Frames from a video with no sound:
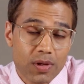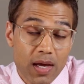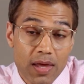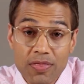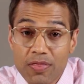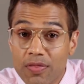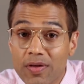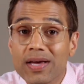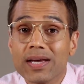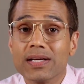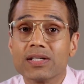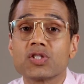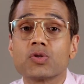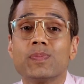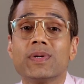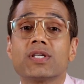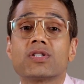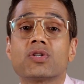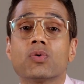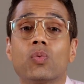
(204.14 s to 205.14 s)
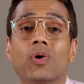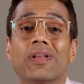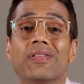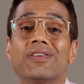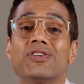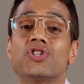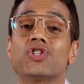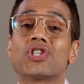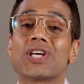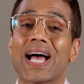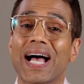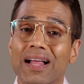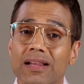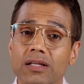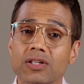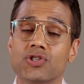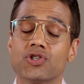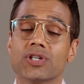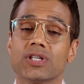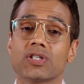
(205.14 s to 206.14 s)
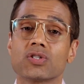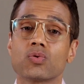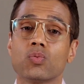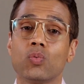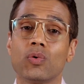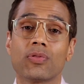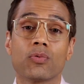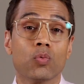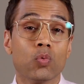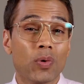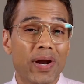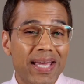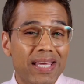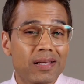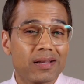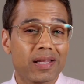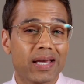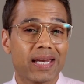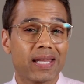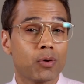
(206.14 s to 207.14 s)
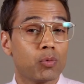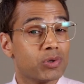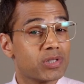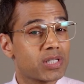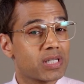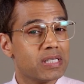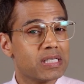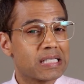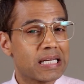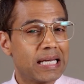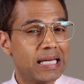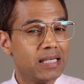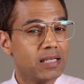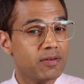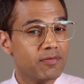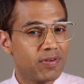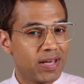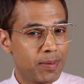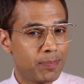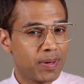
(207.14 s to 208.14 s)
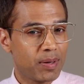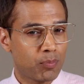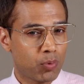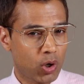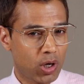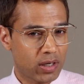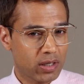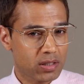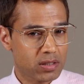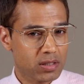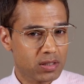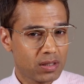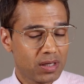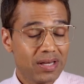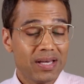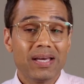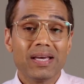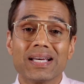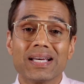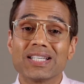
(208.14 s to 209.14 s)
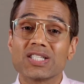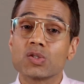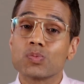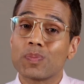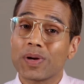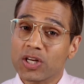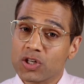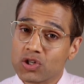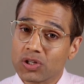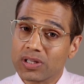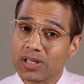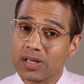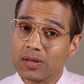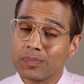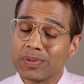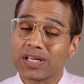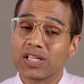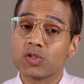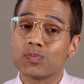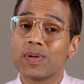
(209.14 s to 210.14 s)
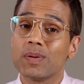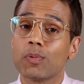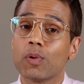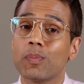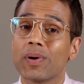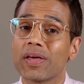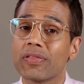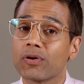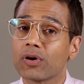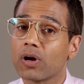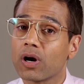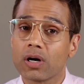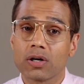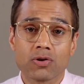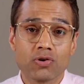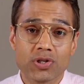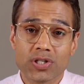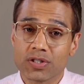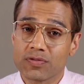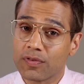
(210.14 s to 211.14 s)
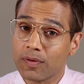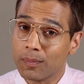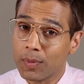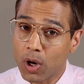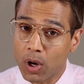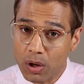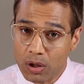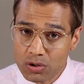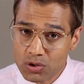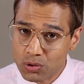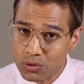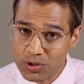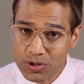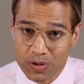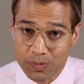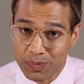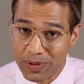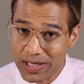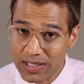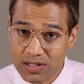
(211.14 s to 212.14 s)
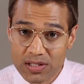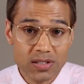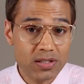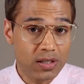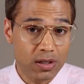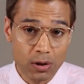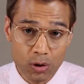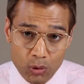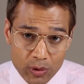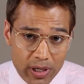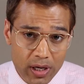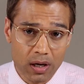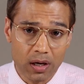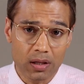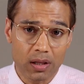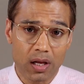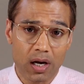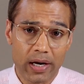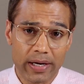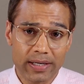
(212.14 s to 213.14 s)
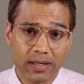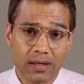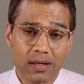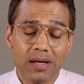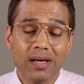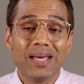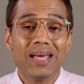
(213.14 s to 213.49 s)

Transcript: And this speaks to one of the challenges with regulating what's contained in vaping products, especially because people buy their cartridges from all sorts of places, including online,